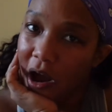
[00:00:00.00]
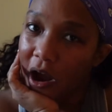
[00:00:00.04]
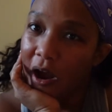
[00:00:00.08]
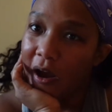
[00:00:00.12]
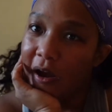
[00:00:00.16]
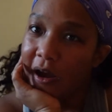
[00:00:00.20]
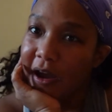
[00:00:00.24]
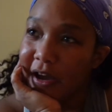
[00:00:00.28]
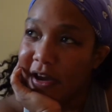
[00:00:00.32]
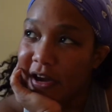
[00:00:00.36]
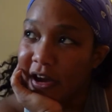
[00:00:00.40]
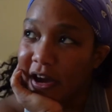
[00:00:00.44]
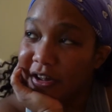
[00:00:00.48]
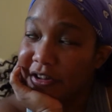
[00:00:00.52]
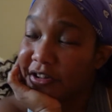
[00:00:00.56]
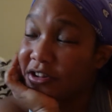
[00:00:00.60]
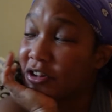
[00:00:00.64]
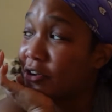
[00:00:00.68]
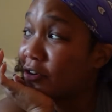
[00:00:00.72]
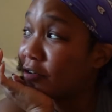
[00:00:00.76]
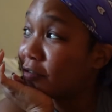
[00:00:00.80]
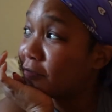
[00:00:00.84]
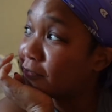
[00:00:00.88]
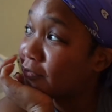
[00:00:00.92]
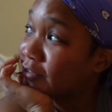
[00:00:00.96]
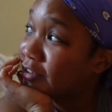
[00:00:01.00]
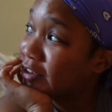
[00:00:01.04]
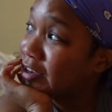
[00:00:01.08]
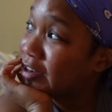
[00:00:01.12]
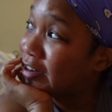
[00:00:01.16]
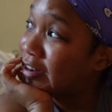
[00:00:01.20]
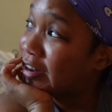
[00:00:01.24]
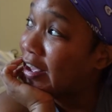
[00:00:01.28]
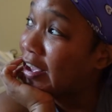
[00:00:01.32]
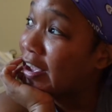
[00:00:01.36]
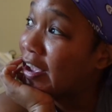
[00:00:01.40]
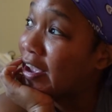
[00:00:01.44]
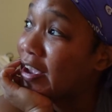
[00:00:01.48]
All right, guys, so
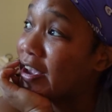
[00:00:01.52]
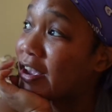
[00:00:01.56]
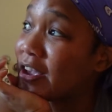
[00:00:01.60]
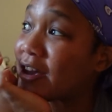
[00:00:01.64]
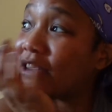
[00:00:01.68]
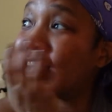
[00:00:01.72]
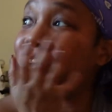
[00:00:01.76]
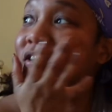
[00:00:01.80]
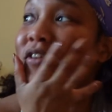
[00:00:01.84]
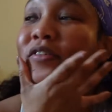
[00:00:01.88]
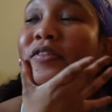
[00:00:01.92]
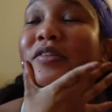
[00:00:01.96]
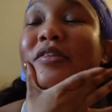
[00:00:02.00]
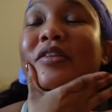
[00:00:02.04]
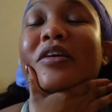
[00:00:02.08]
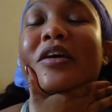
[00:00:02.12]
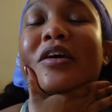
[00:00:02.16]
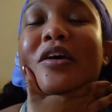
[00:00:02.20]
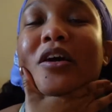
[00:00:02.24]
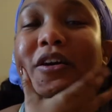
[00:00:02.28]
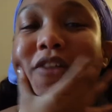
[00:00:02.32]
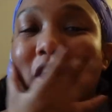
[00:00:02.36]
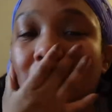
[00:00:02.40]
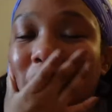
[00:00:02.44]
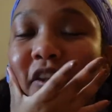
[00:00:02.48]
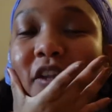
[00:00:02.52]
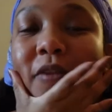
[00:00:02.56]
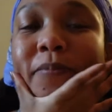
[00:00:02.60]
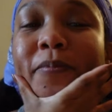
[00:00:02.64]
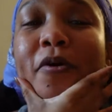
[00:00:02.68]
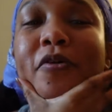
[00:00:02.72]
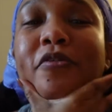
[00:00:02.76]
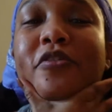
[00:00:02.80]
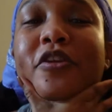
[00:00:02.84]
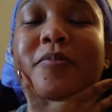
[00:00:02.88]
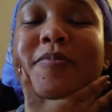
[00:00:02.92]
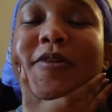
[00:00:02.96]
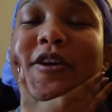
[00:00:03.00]
today is, it's
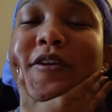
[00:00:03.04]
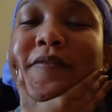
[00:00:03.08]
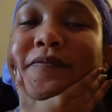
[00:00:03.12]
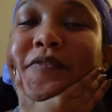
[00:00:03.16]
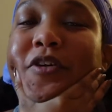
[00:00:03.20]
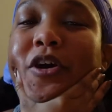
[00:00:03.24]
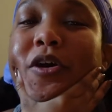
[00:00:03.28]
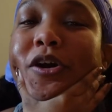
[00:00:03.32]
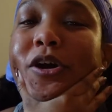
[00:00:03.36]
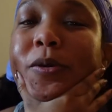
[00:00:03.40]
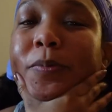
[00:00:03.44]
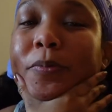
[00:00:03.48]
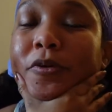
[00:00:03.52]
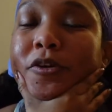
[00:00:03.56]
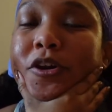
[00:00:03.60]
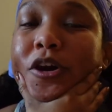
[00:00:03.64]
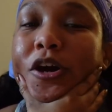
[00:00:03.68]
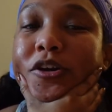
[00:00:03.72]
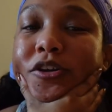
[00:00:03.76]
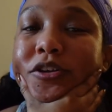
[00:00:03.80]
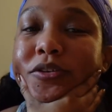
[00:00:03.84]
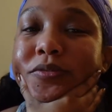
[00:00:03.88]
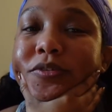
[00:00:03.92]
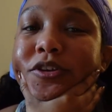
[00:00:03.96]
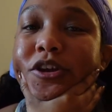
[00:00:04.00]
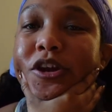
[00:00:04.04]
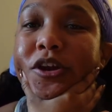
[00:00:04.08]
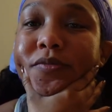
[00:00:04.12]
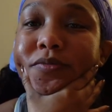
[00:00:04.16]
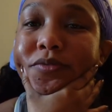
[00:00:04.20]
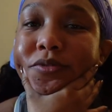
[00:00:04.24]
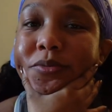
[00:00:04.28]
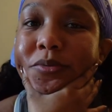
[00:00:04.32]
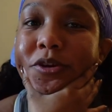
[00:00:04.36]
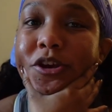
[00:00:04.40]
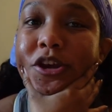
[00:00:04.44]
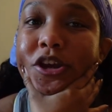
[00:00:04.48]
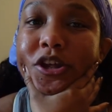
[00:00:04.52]
supposed to be a very productive day
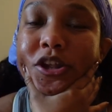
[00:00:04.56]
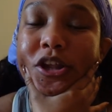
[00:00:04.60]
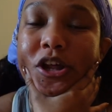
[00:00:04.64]
for me.